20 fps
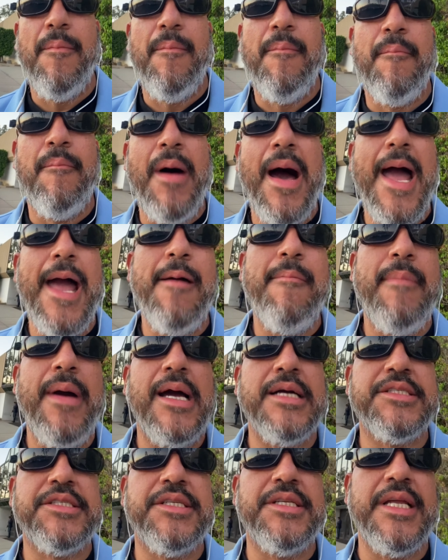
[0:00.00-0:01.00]
my
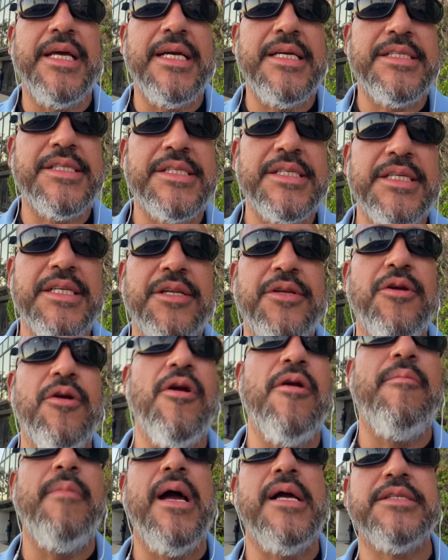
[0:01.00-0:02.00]
imagination,
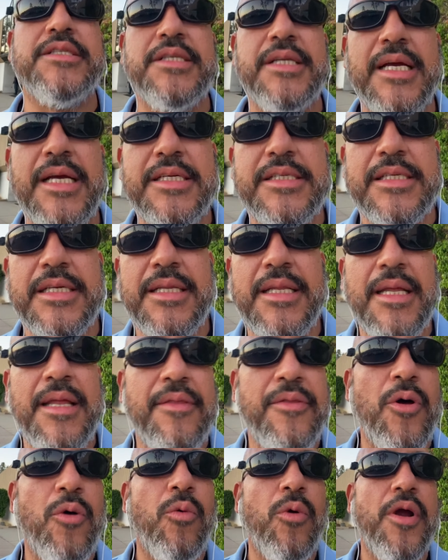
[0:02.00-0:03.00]
your imagination,
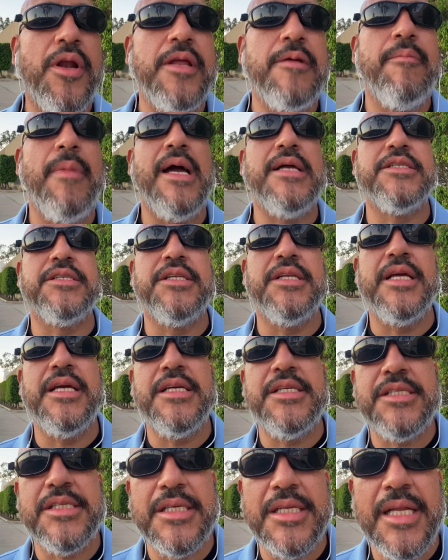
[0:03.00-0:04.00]
the word
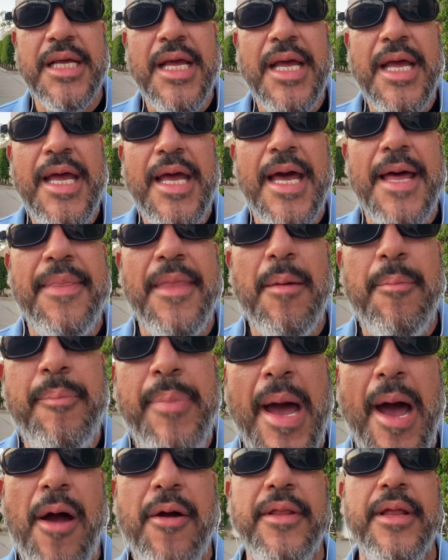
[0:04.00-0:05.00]
imagination, and the
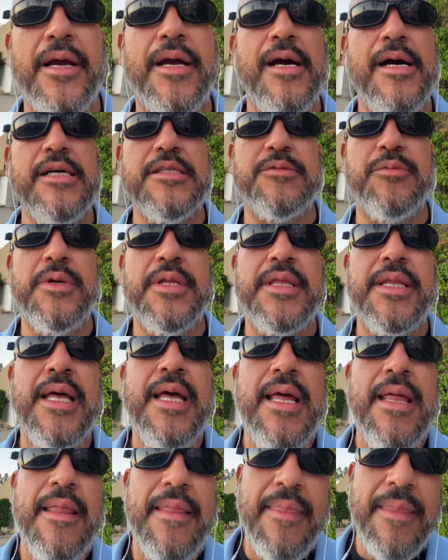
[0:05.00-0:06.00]
power that comes with
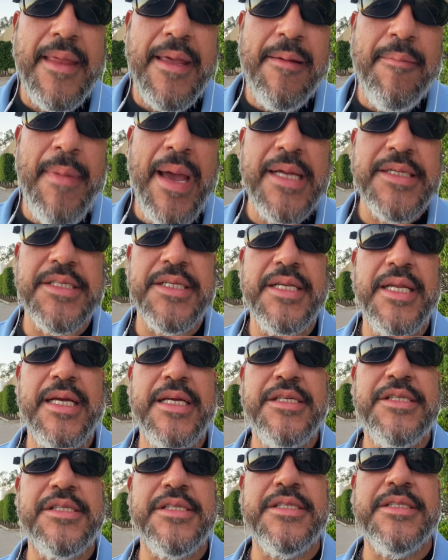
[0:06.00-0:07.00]

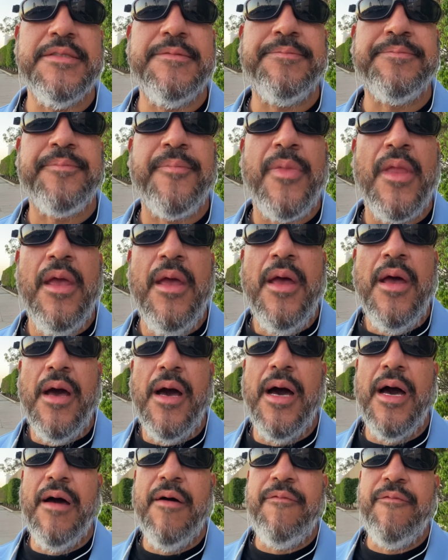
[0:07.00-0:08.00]
imagination.
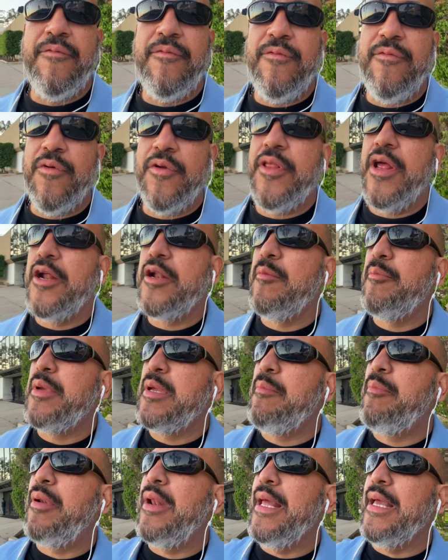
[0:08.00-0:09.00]
Uh, for there to be
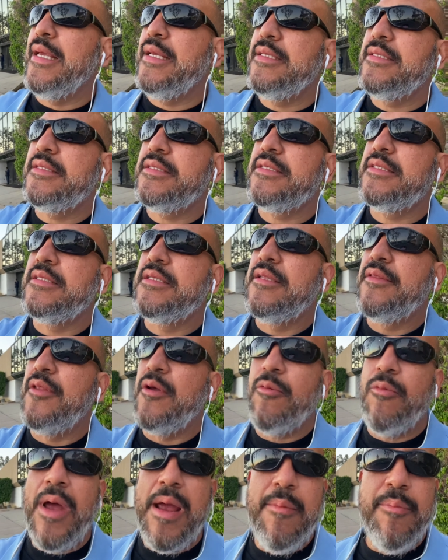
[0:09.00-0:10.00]
planes, the
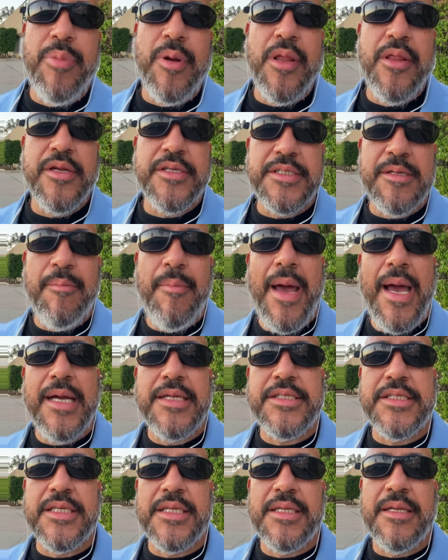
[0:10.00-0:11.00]
Wright brothers
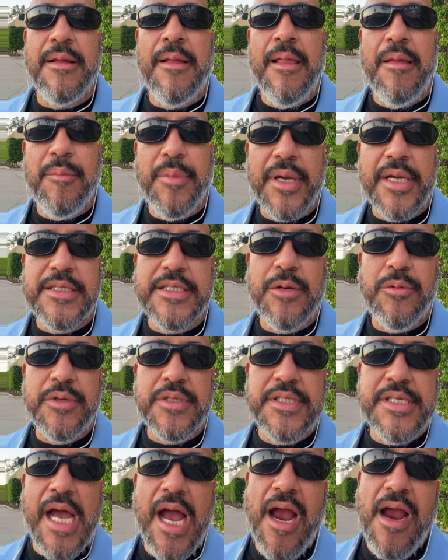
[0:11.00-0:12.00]
imagined because they were
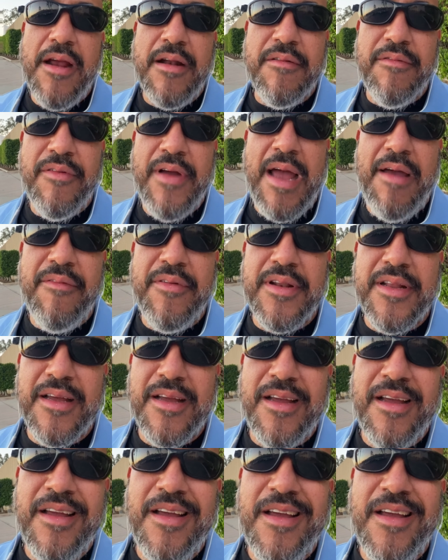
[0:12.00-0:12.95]
tired of having to